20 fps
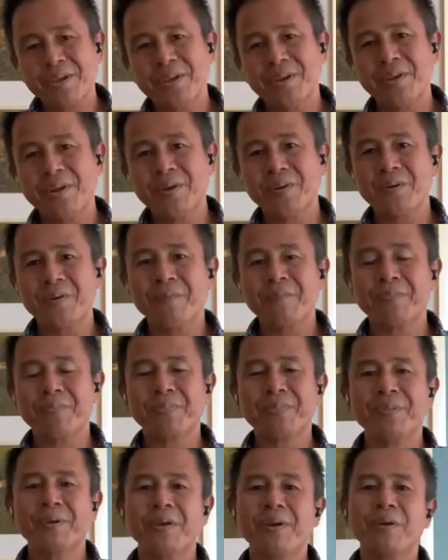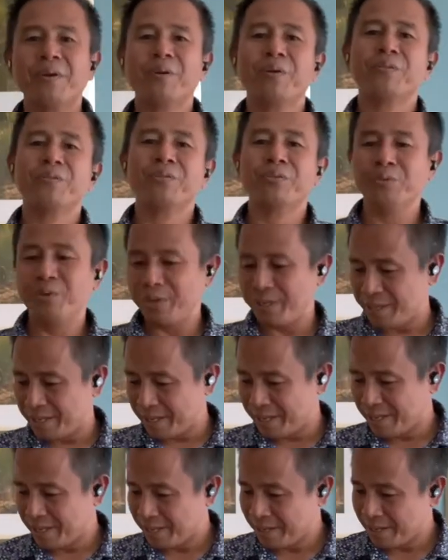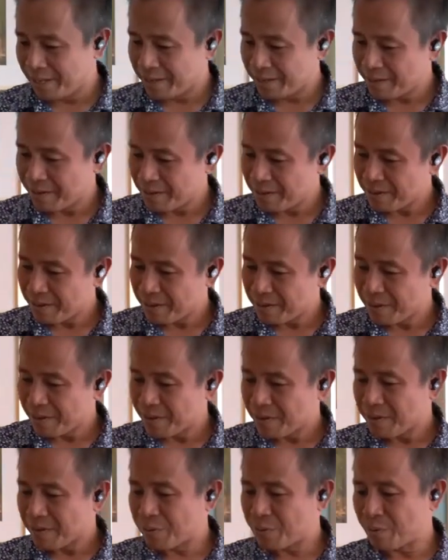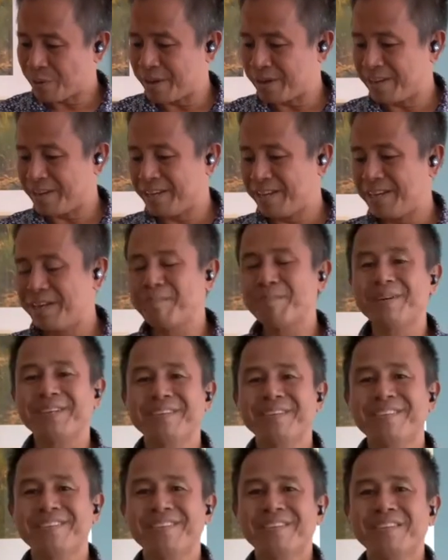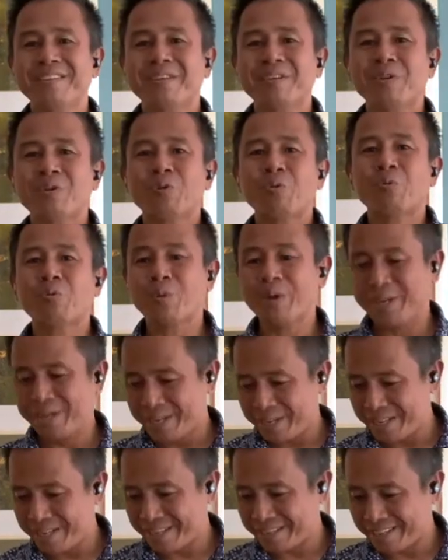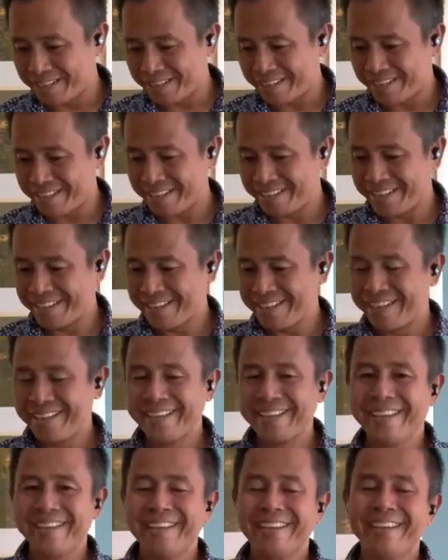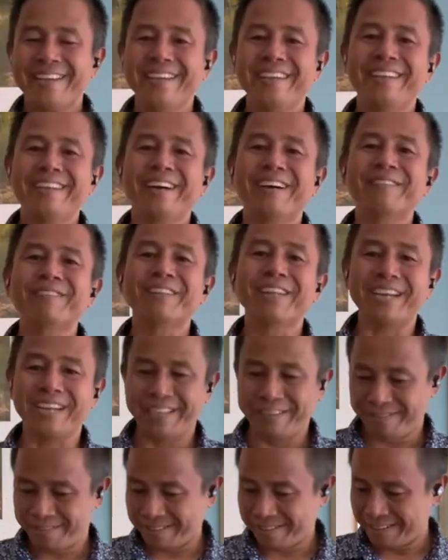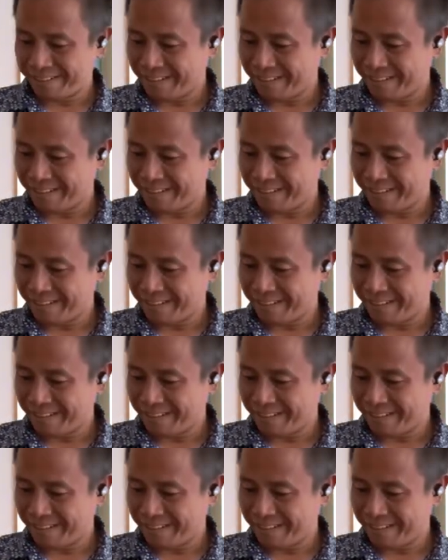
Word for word: You know, there are three great elements we need in our lives.